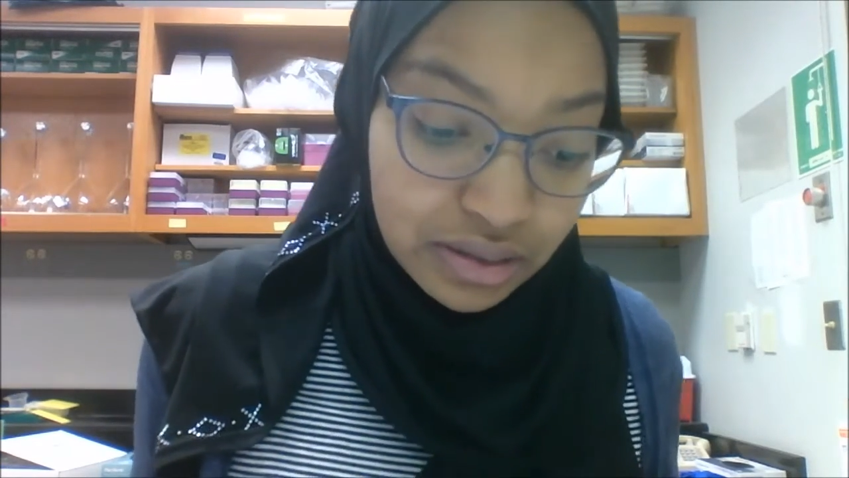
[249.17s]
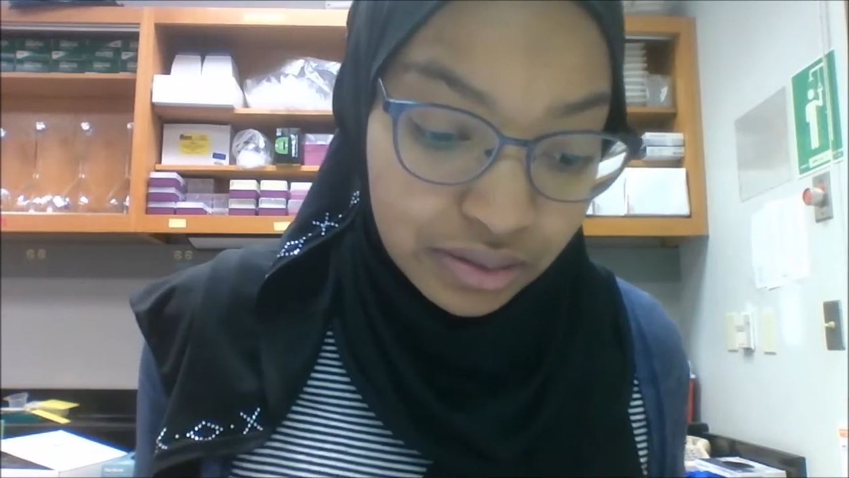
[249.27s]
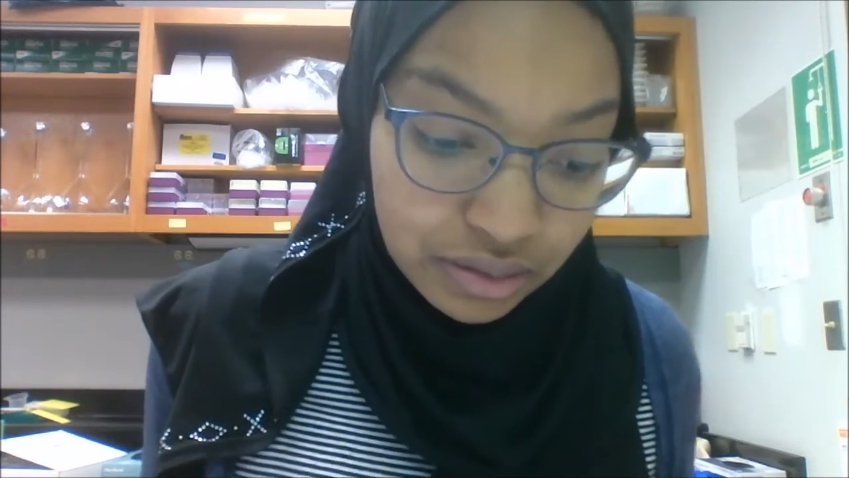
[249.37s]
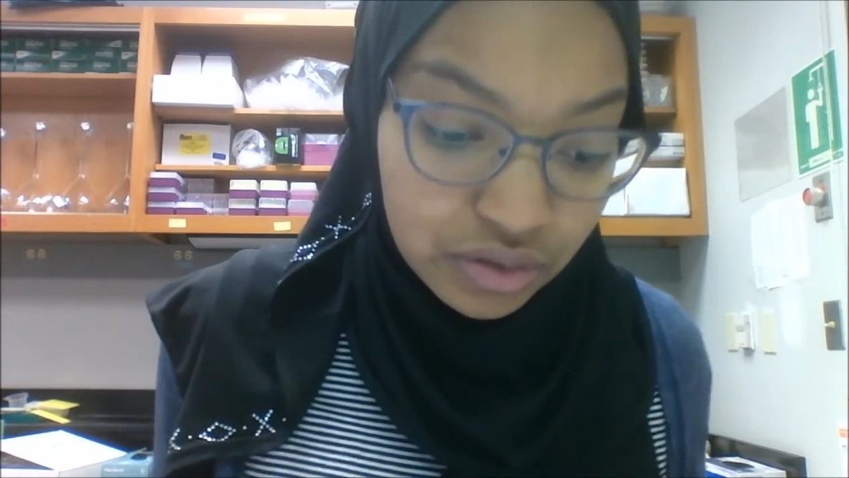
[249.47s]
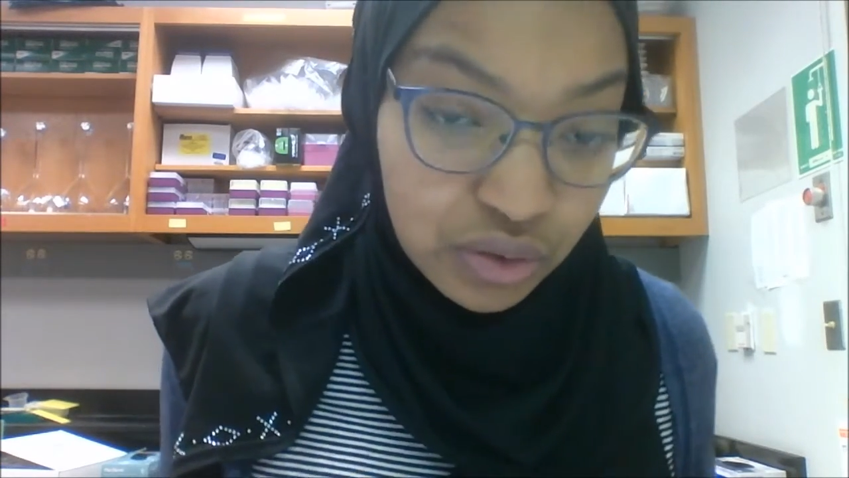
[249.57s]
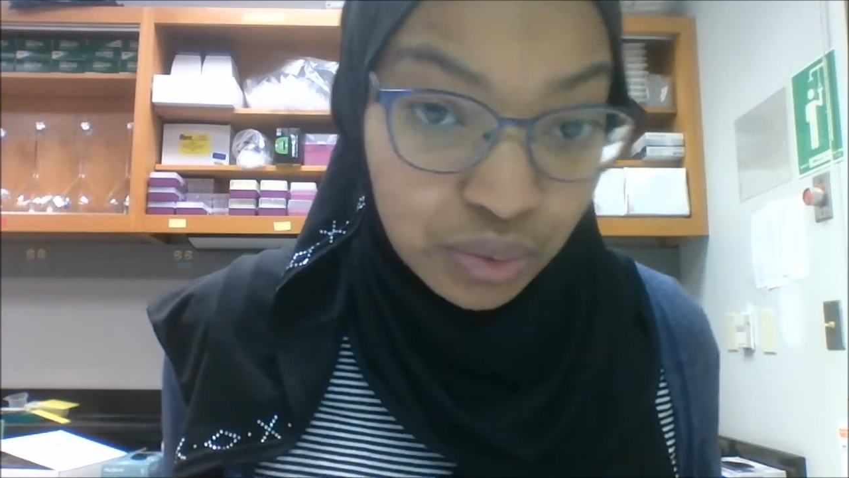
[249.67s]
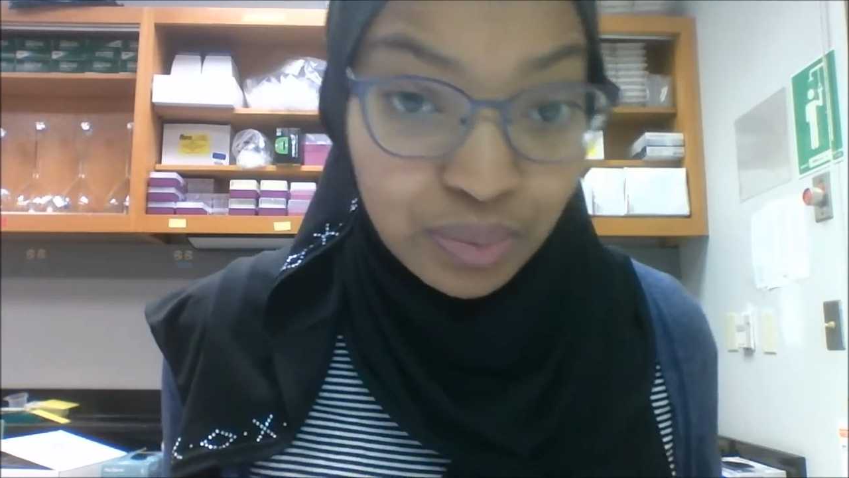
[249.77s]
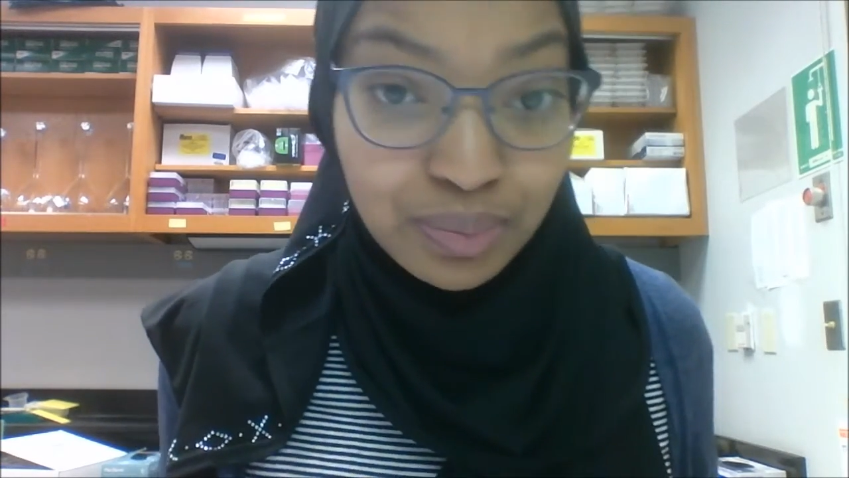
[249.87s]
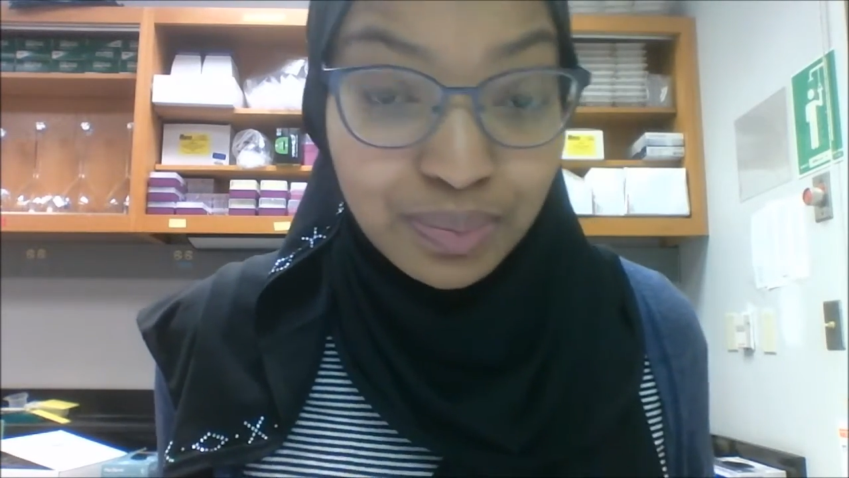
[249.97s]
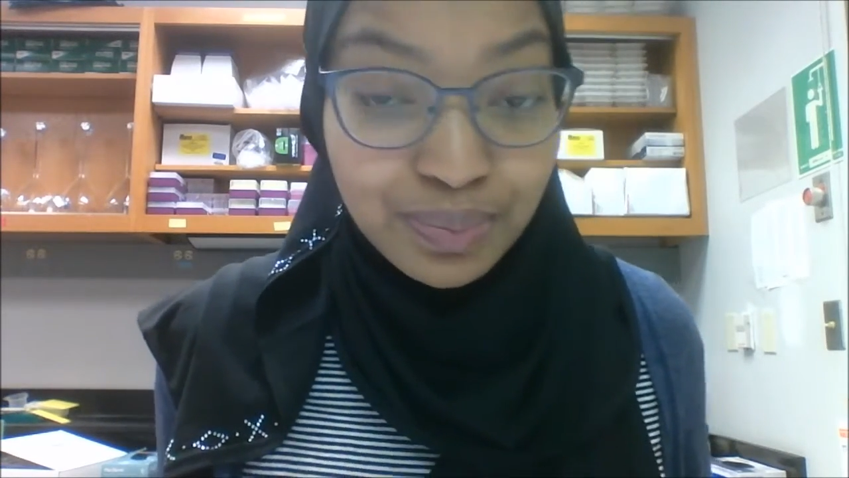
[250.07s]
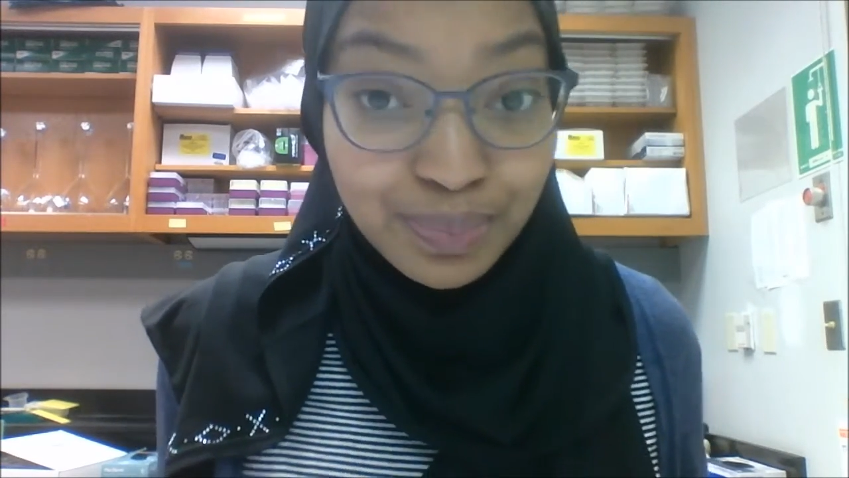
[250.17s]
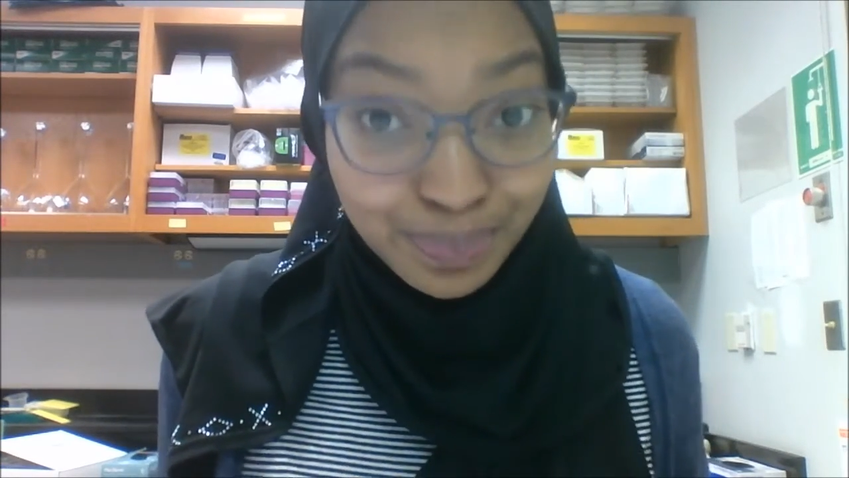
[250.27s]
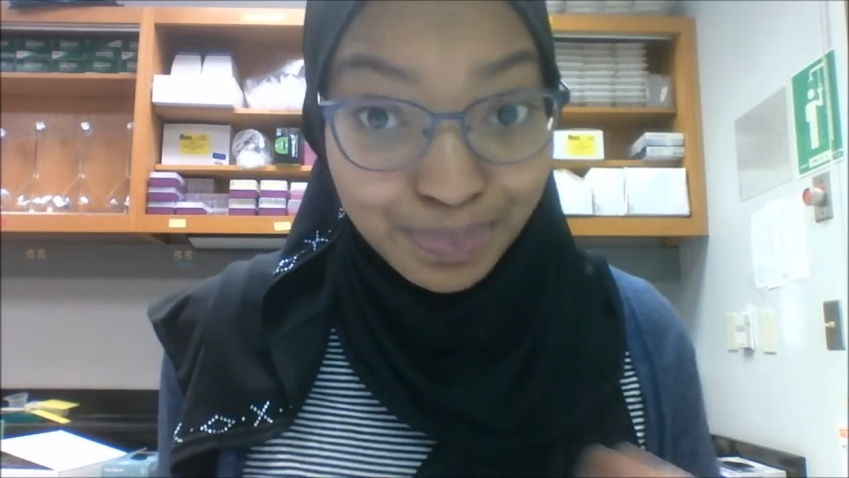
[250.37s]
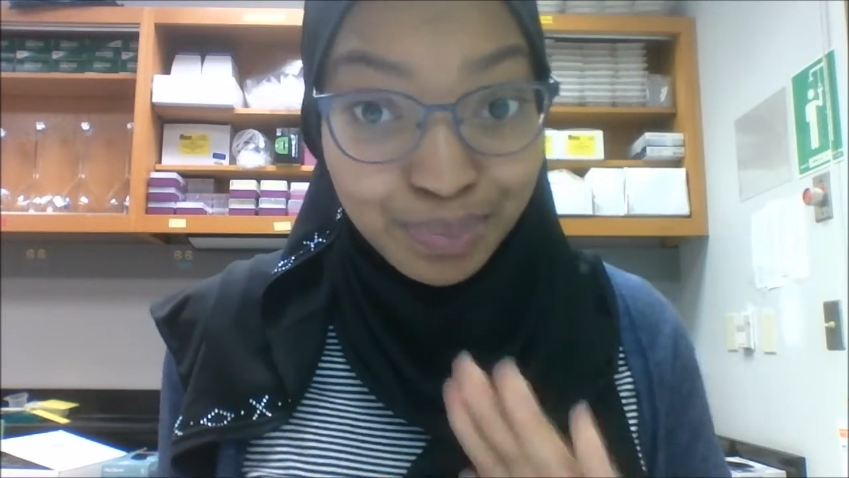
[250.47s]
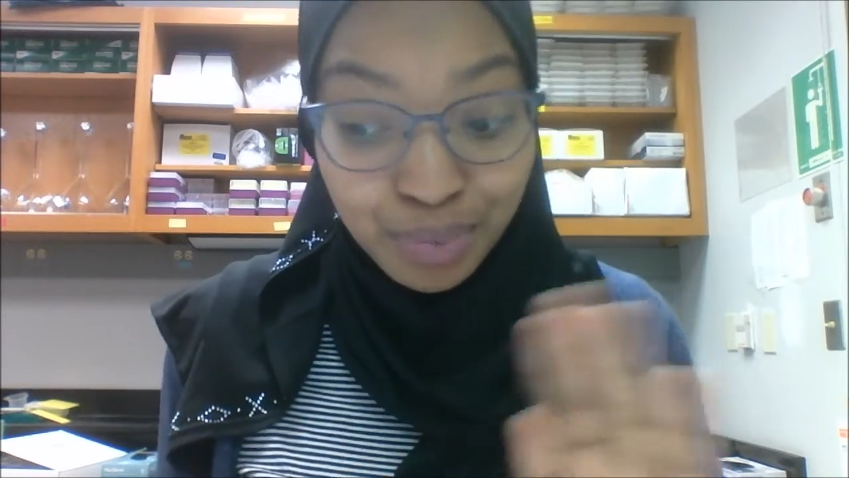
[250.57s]
to
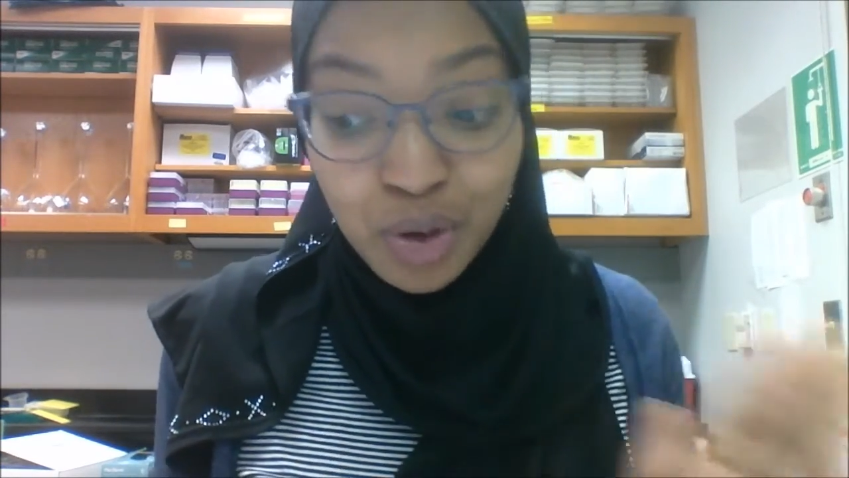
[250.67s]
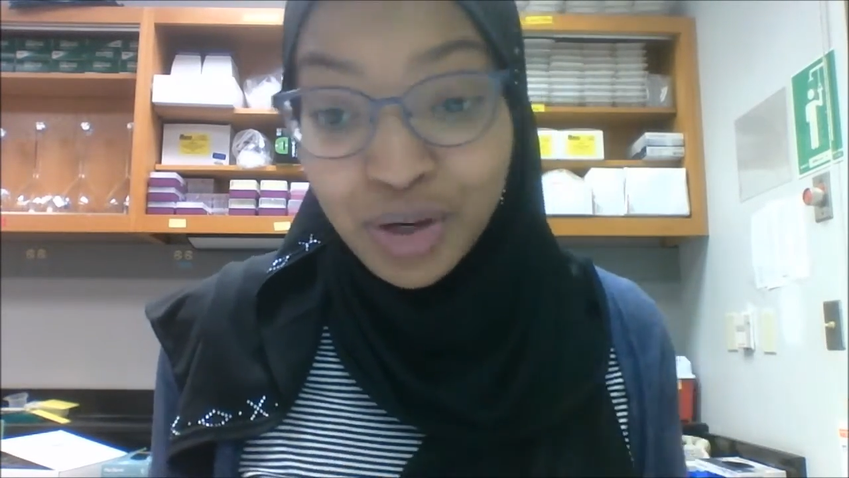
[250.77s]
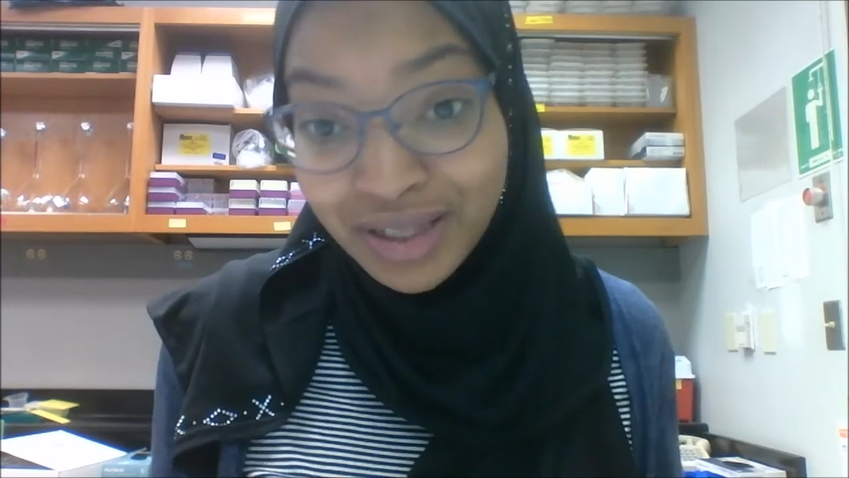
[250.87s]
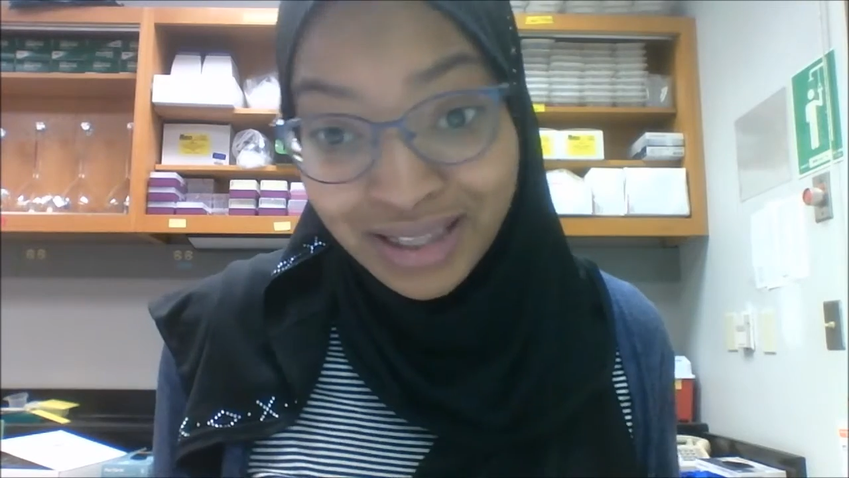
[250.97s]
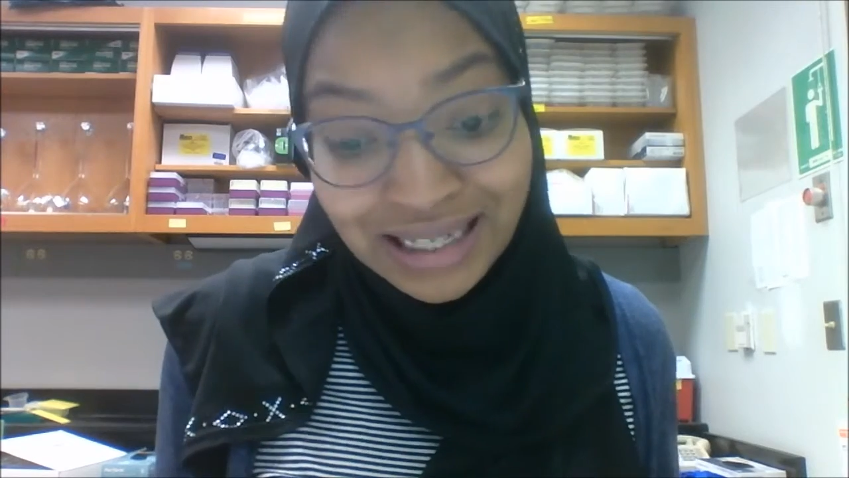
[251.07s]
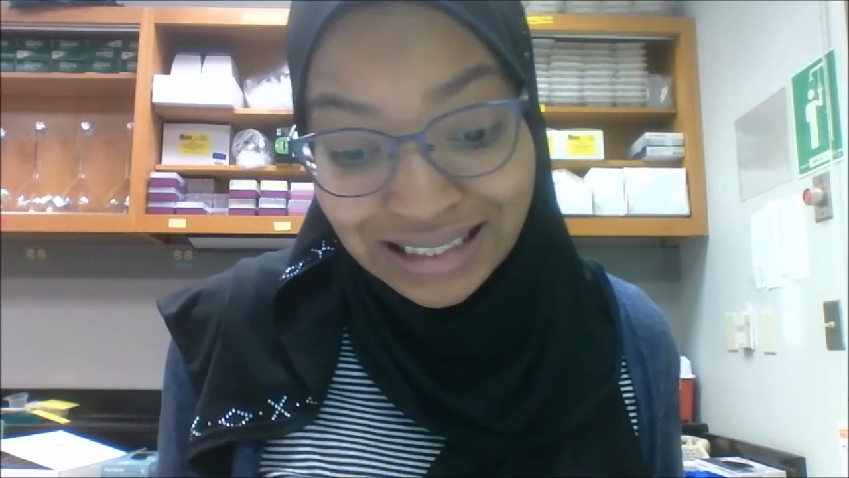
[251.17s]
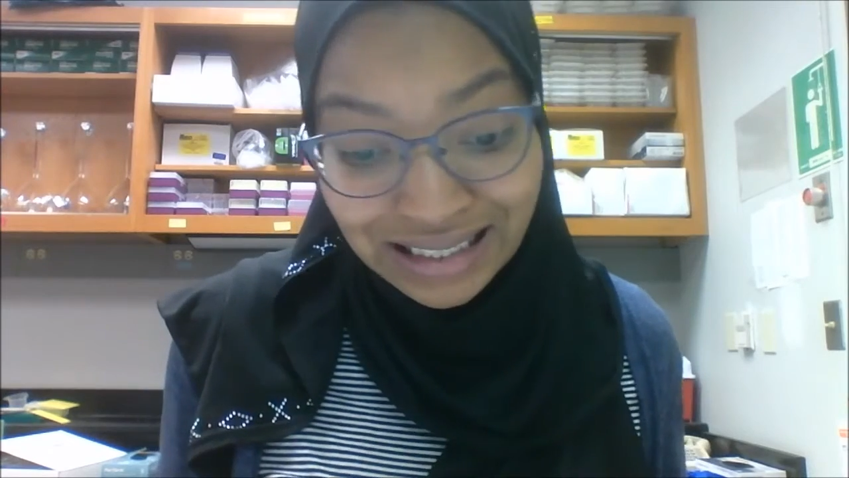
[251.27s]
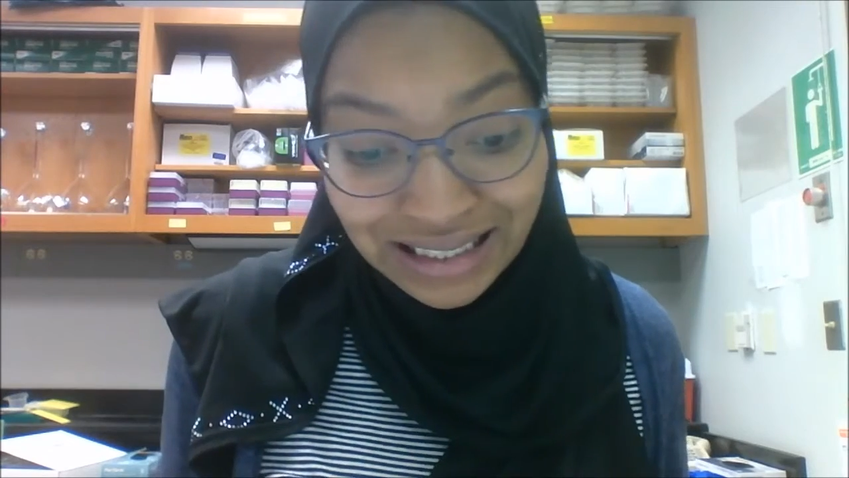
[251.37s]
put it lightly.